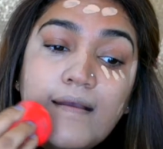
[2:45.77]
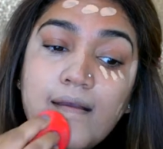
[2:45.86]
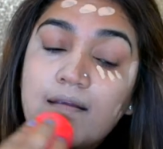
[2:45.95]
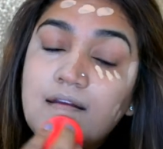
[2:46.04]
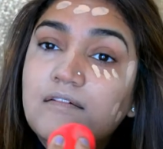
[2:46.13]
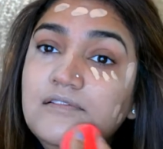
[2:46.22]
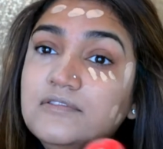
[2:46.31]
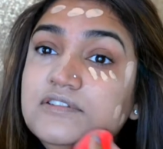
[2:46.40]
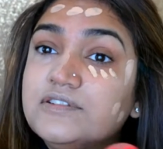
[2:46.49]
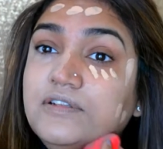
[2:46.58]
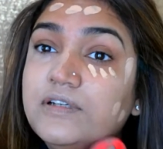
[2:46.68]
It all
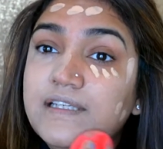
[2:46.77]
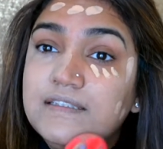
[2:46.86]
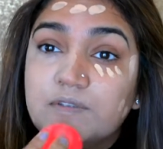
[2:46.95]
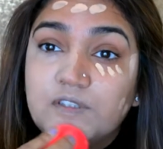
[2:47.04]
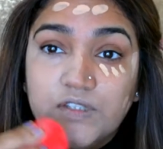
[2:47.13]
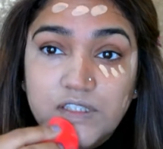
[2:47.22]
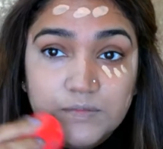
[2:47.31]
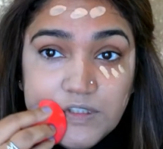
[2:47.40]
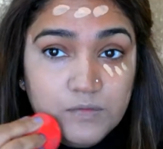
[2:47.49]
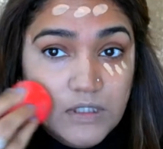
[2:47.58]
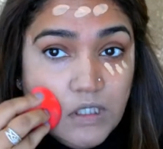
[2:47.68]
looks crazy, but trust me,
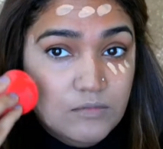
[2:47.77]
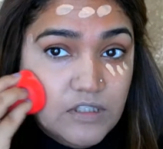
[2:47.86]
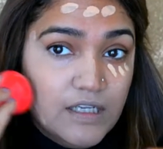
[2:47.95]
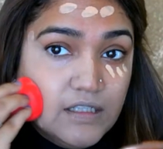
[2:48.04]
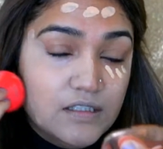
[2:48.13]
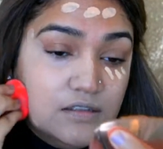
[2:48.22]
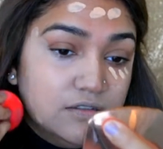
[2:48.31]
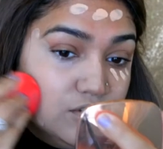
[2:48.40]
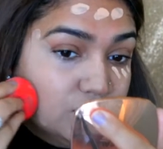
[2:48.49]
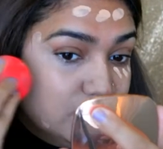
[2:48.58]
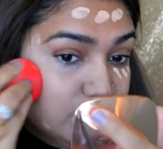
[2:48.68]
it will come together.
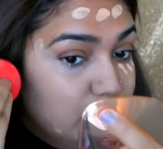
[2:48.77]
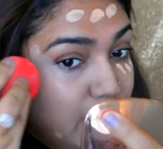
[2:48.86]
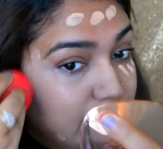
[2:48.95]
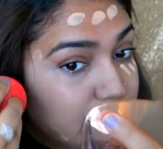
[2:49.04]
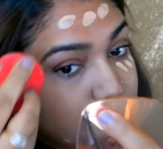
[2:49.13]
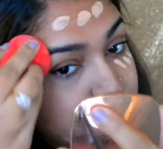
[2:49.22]
So just blend.